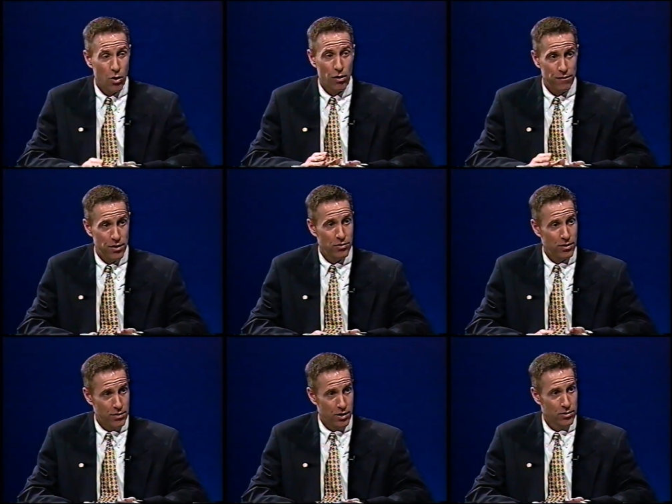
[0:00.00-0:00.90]
or a
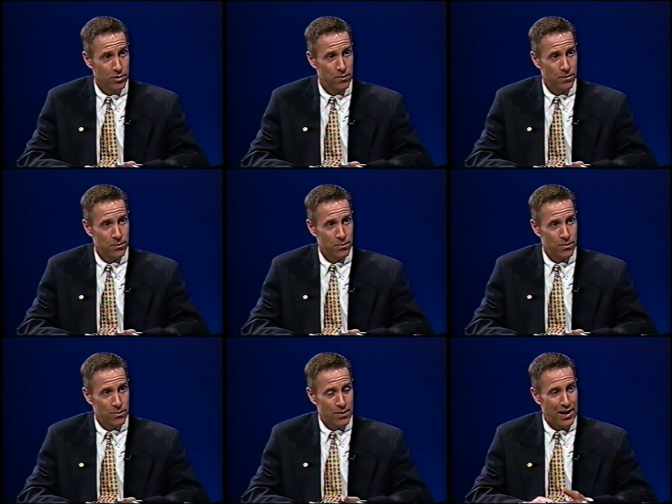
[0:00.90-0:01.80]
fishing vessel,
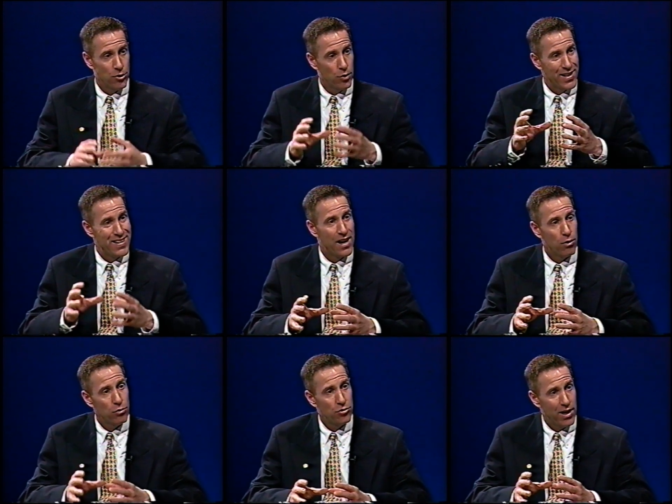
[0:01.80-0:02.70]
and you're in a
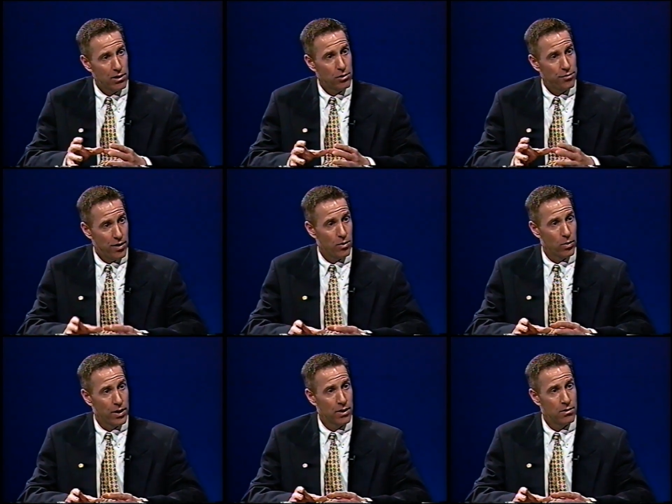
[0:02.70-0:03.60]
narrow channel or
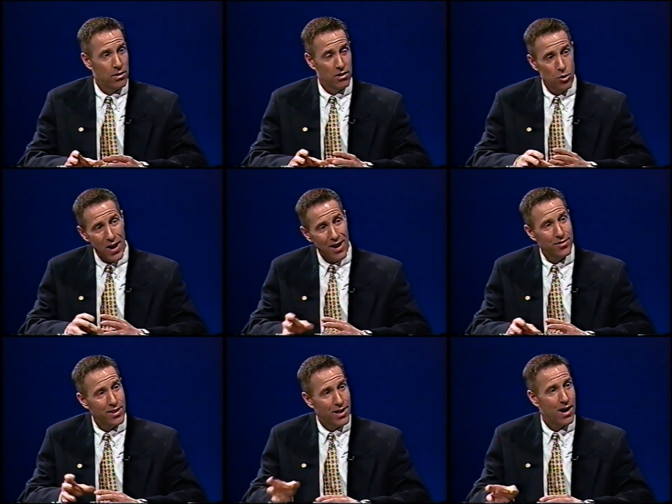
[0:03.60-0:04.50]
fairway, you
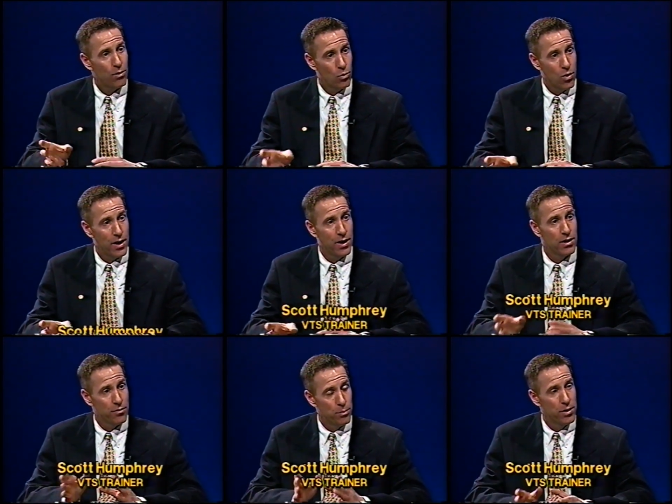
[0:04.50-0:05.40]
have to get out of the way
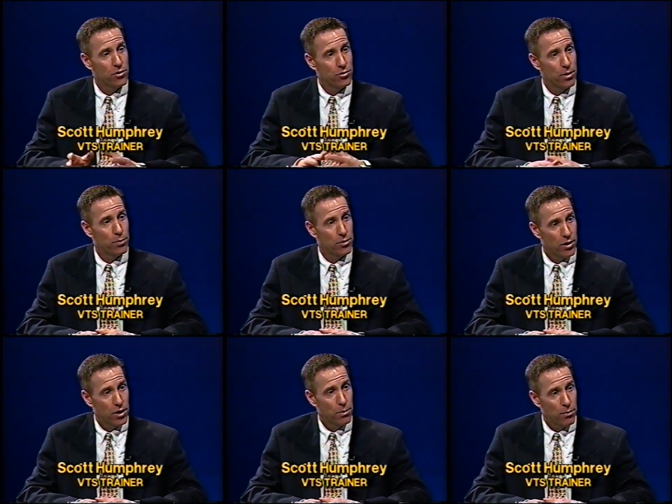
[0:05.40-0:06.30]
if a big ship or
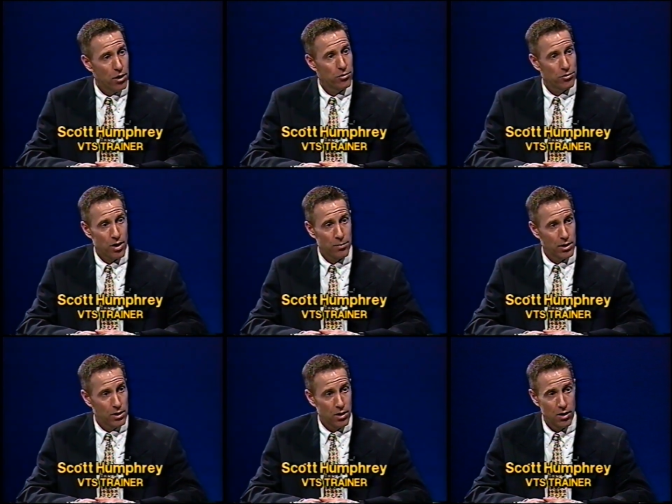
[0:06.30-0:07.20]
tug and barge is
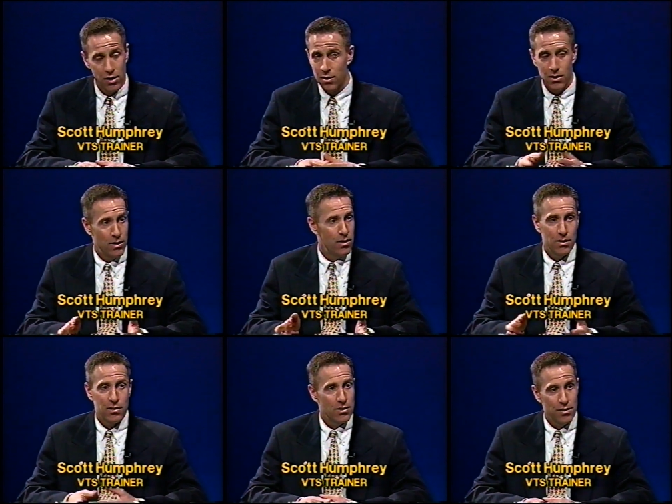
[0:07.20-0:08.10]
coming along,
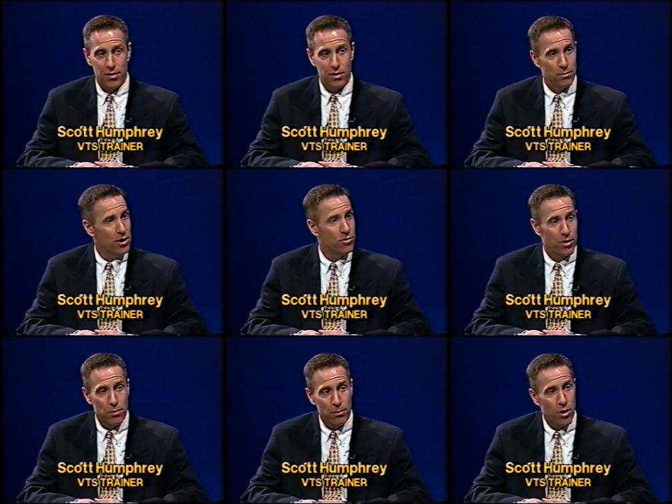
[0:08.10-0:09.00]
if that big
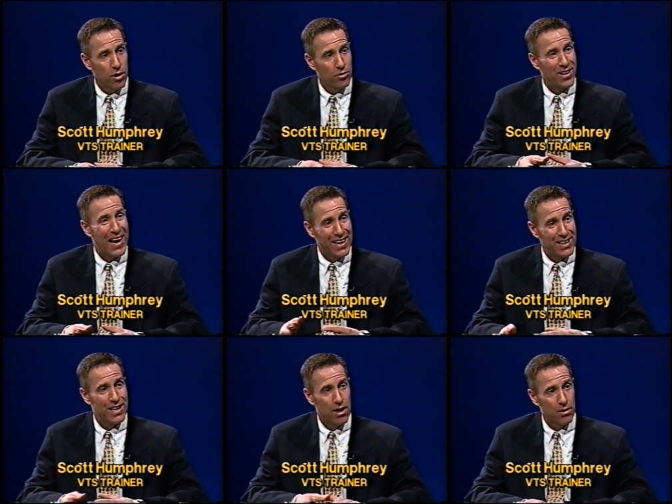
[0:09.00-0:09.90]
ship or barge
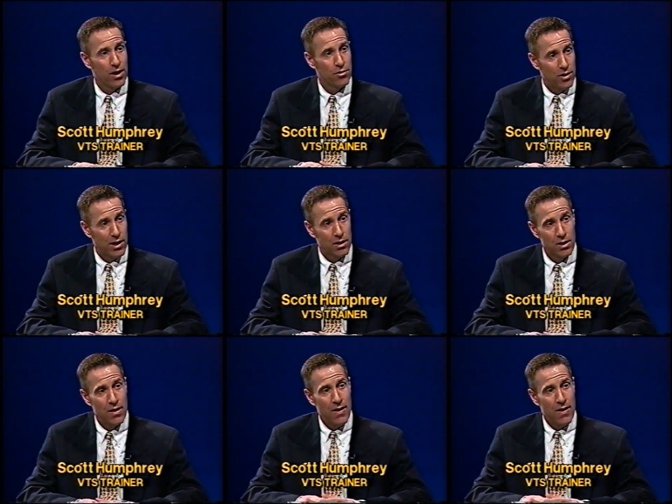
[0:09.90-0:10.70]
can't get out of that channel.